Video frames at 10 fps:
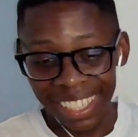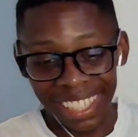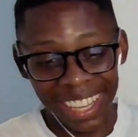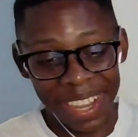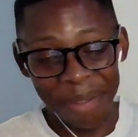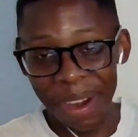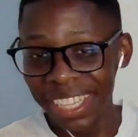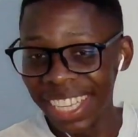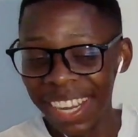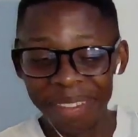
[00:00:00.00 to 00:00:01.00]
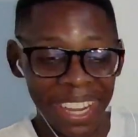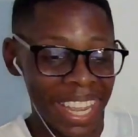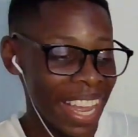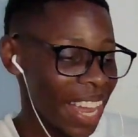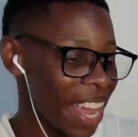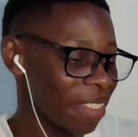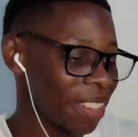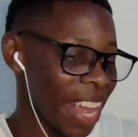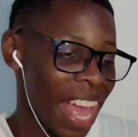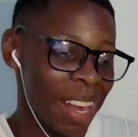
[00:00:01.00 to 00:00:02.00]
hey, bro, I think I'm gonna have
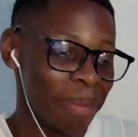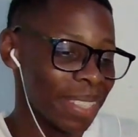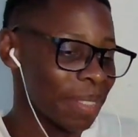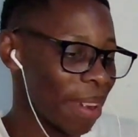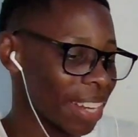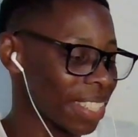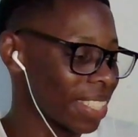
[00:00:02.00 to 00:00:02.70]
to add him to my